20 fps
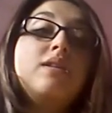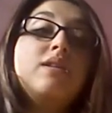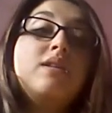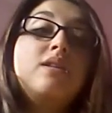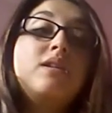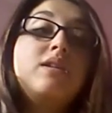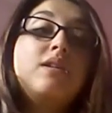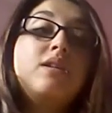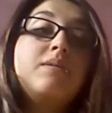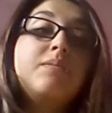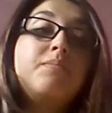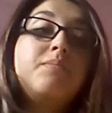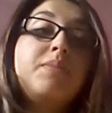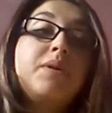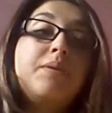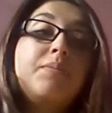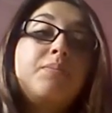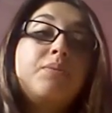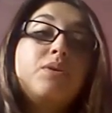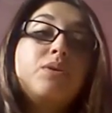but
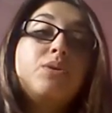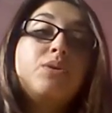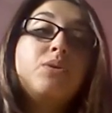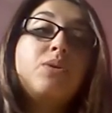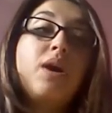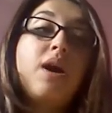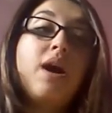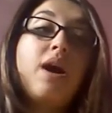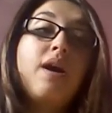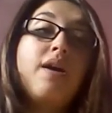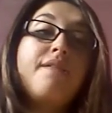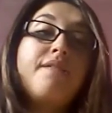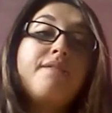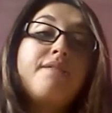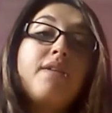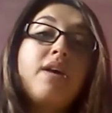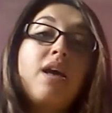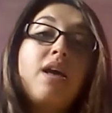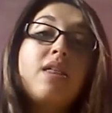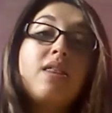the people who
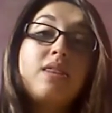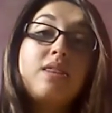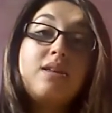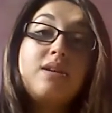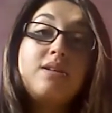have